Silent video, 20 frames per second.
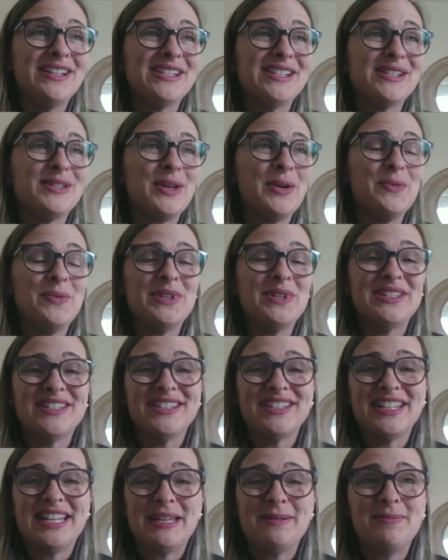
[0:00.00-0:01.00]
is always
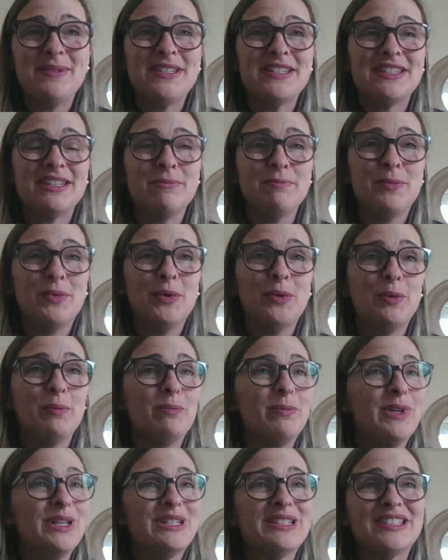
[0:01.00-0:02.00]
to keep it simple.
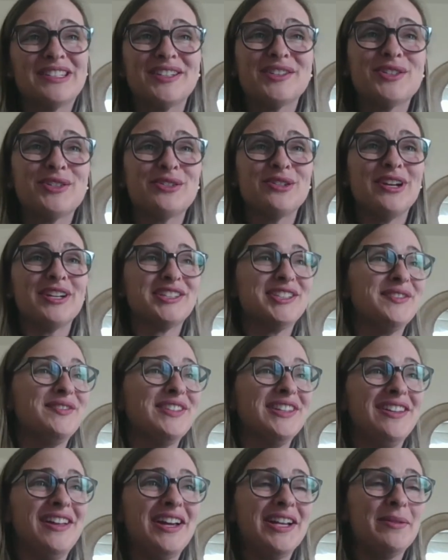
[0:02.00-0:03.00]
Big constructive
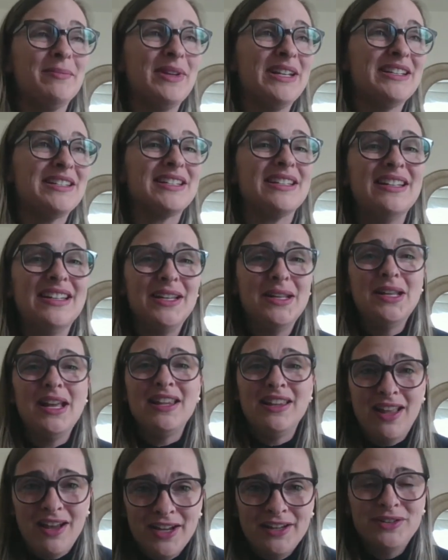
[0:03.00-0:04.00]
alignment,
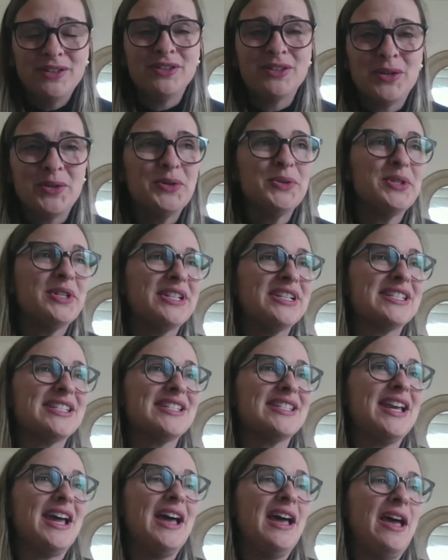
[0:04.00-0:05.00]
align your
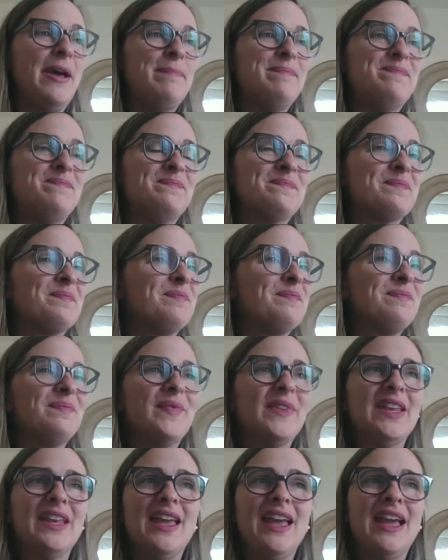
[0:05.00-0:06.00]
course, and
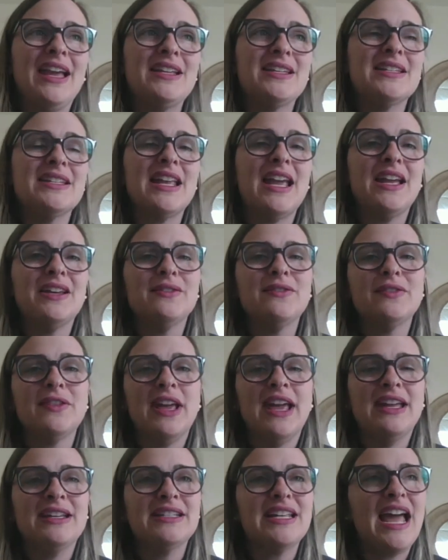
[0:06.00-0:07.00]

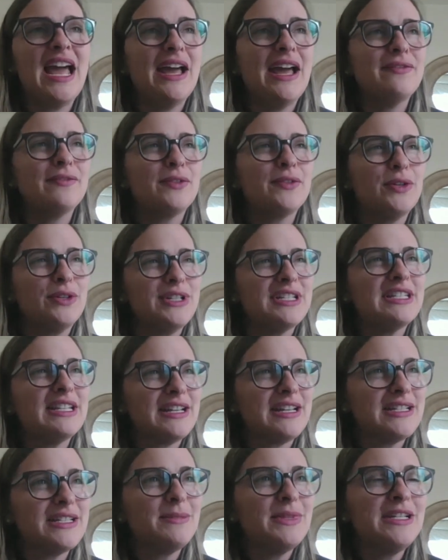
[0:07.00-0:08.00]
have good
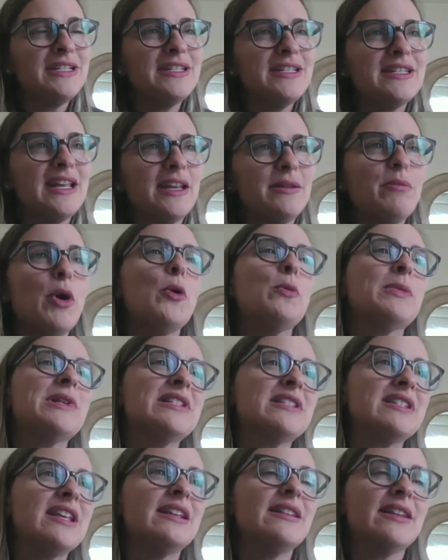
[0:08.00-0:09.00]
assessments and
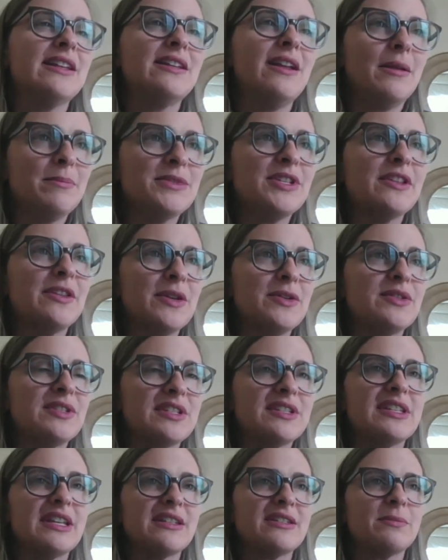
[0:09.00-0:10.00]
moments that lead up to those
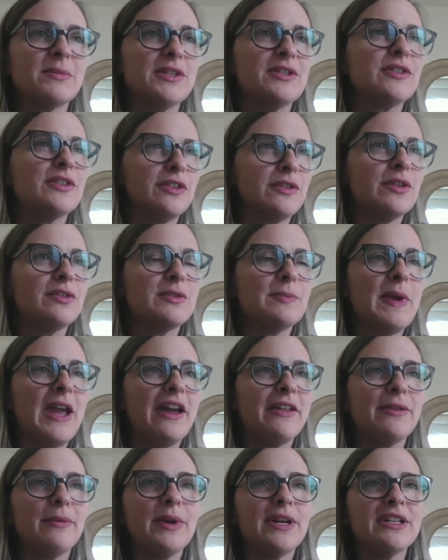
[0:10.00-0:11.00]
assessments or those
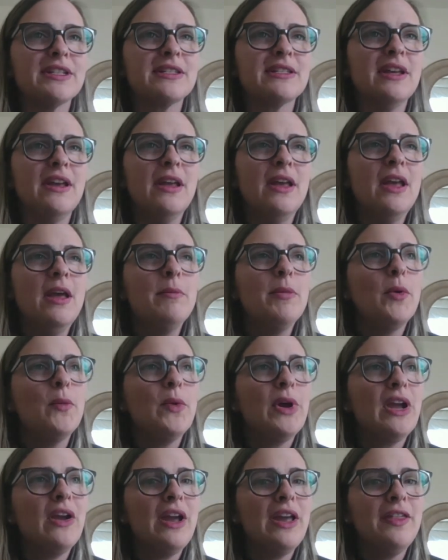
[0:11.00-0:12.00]
pathways. But
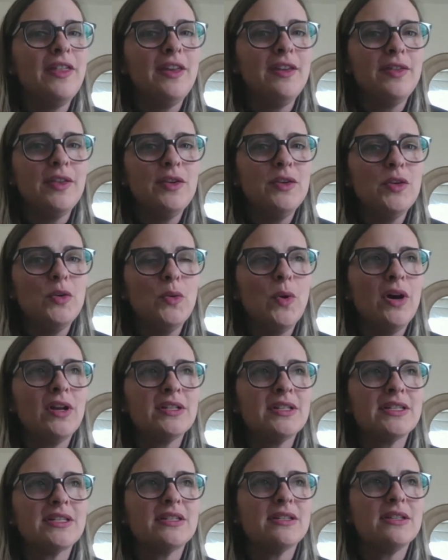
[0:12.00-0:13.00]
where I think the nuance